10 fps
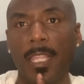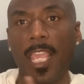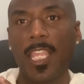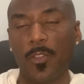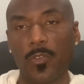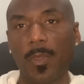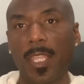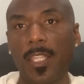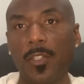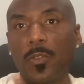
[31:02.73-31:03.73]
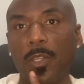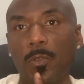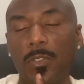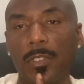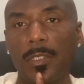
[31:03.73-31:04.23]
It comes from the Hindu
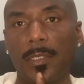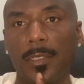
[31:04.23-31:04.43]
culture,